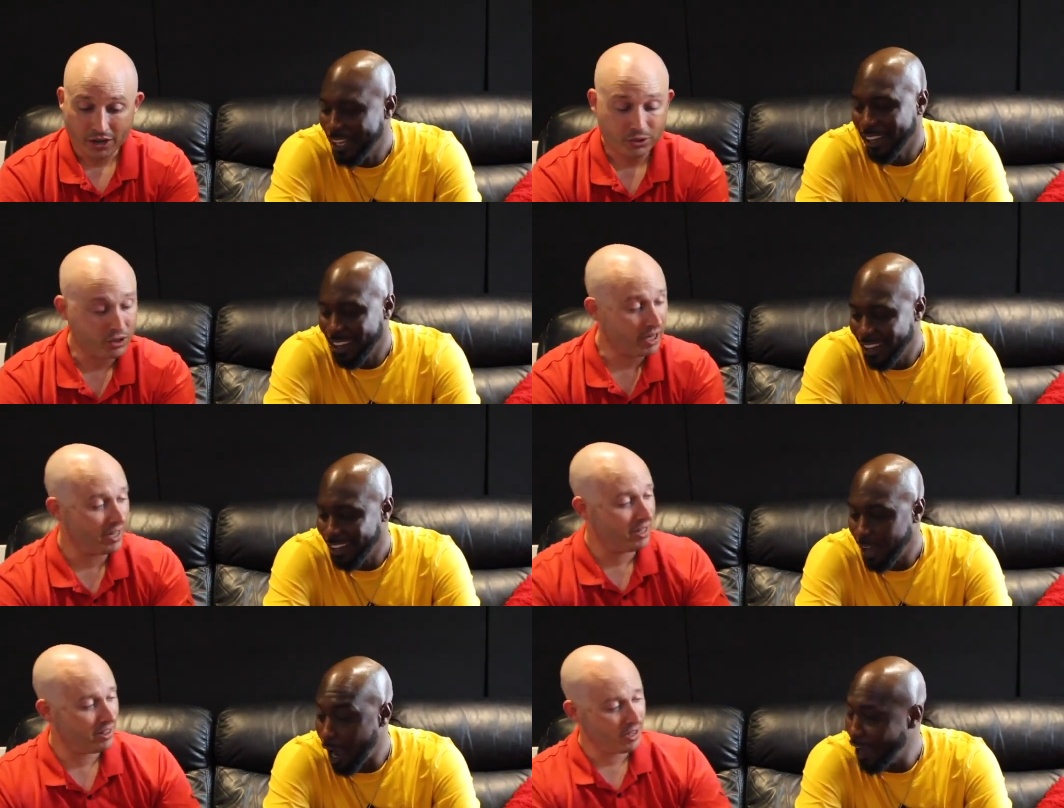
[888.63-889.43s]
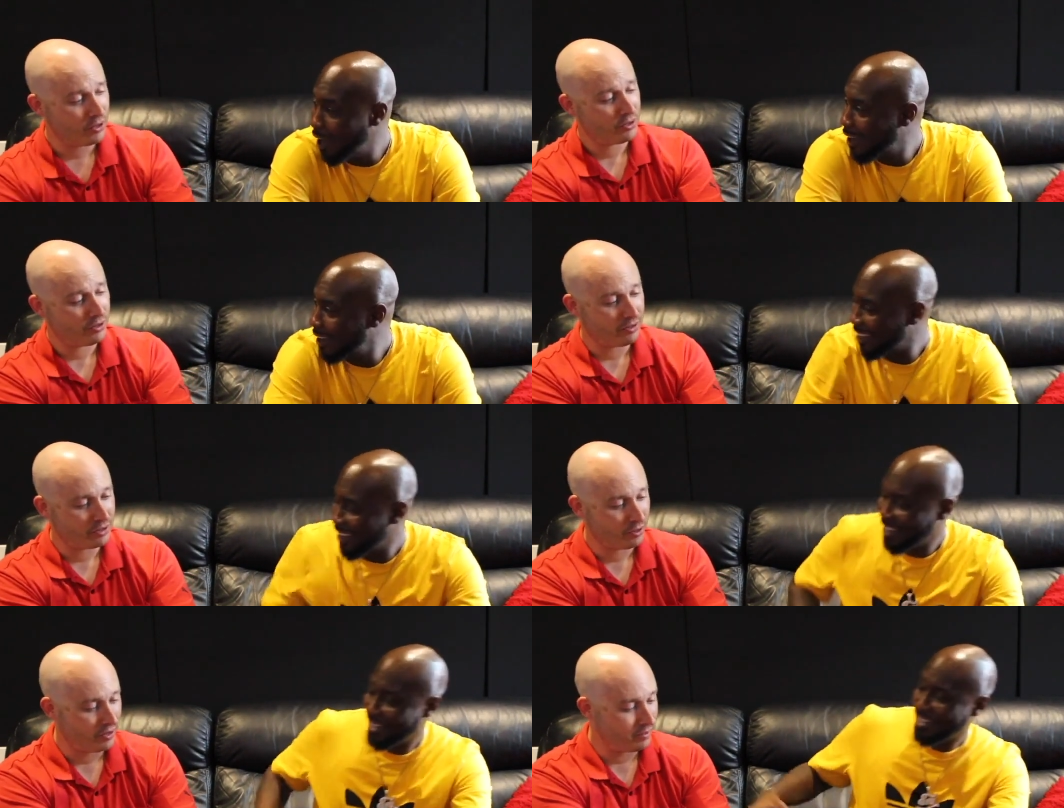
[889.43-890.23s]
Speaker 1: So JD, thank you so
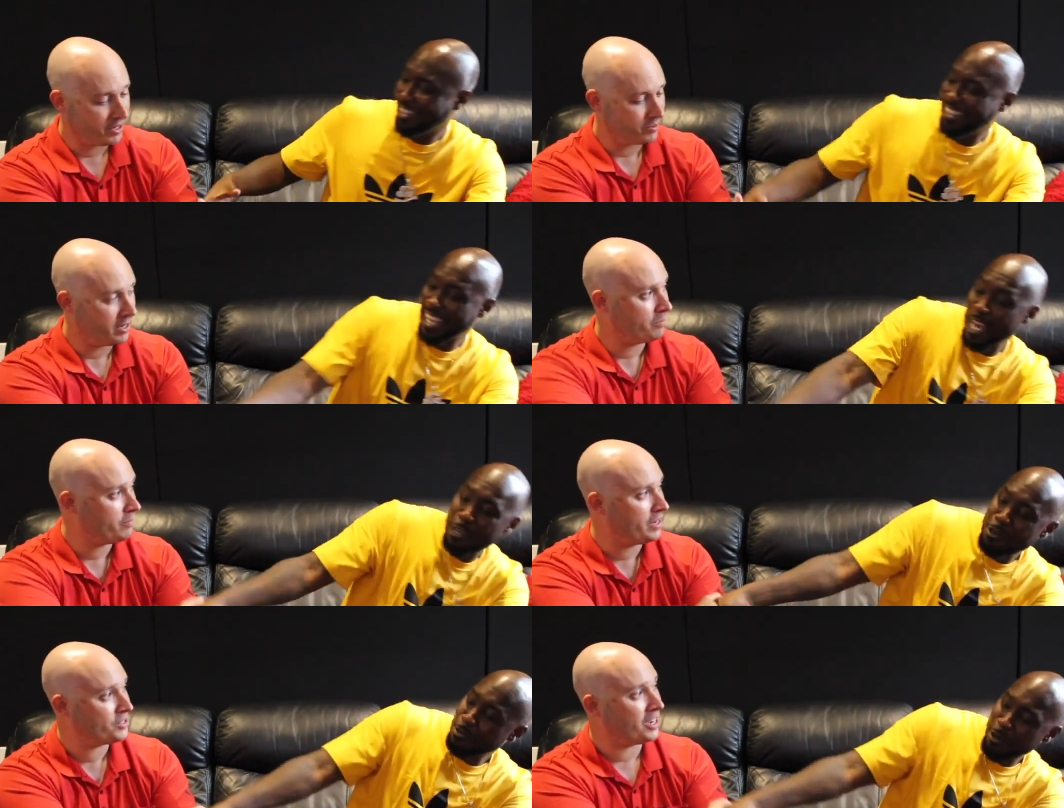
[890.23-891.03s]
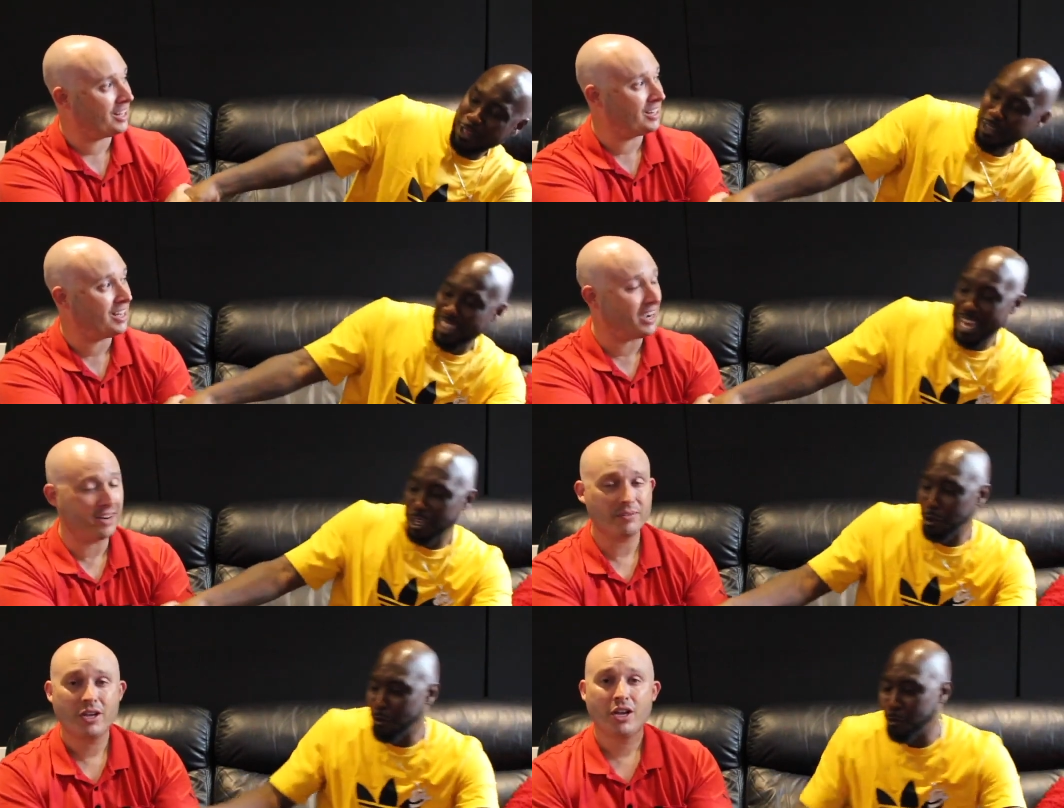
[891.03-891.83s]
so very much, man. Thank it you, brother.
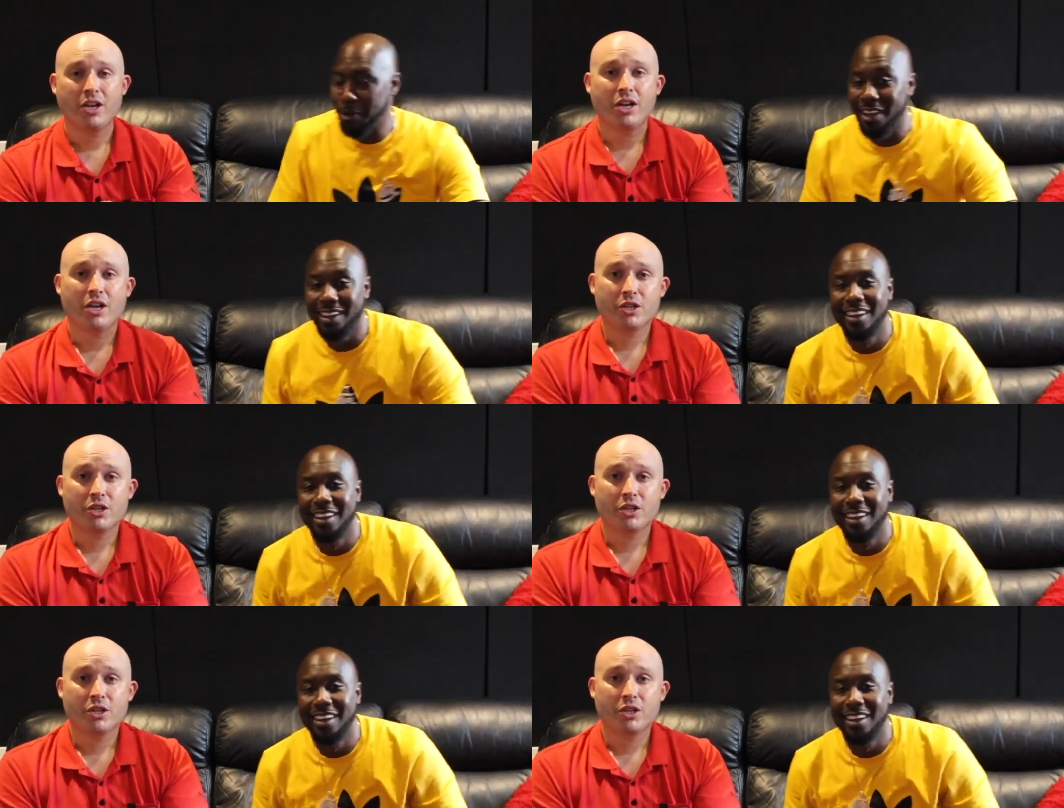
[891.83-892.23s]
Thank you, man.